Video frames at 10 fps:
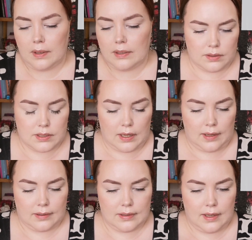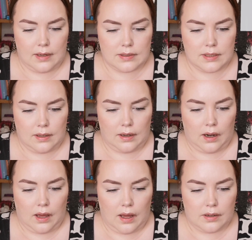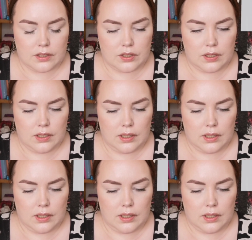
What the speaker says: It looks like there's a lot